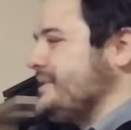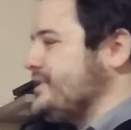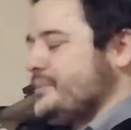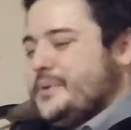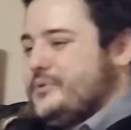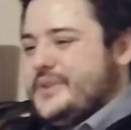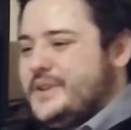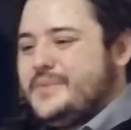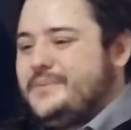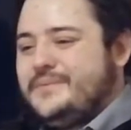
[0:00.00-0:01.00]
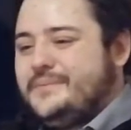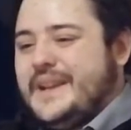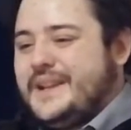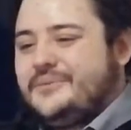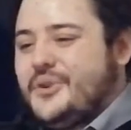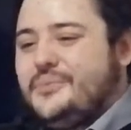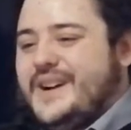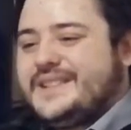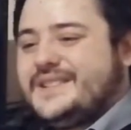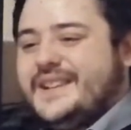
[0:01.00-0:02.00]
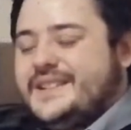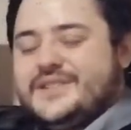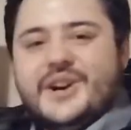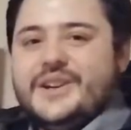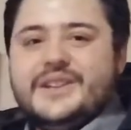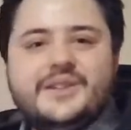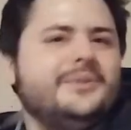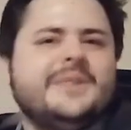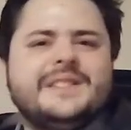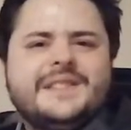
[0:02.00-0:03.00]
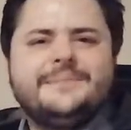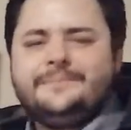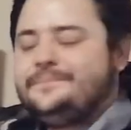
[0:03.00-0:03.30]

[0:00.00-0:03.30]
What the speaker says: should we really be making robots that can target humans?